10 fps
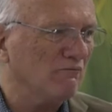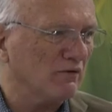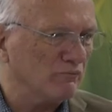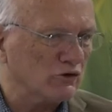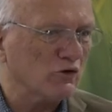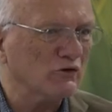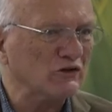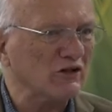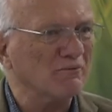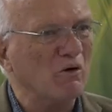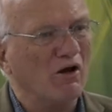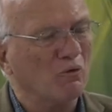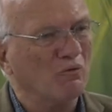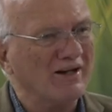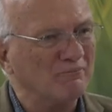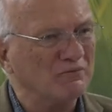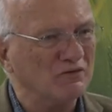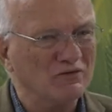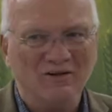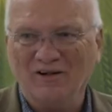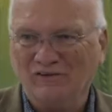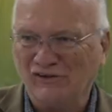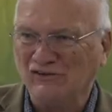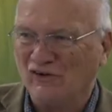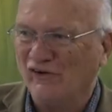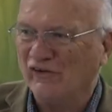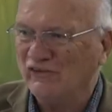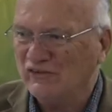from Jerusalem all the way up to to Turkey.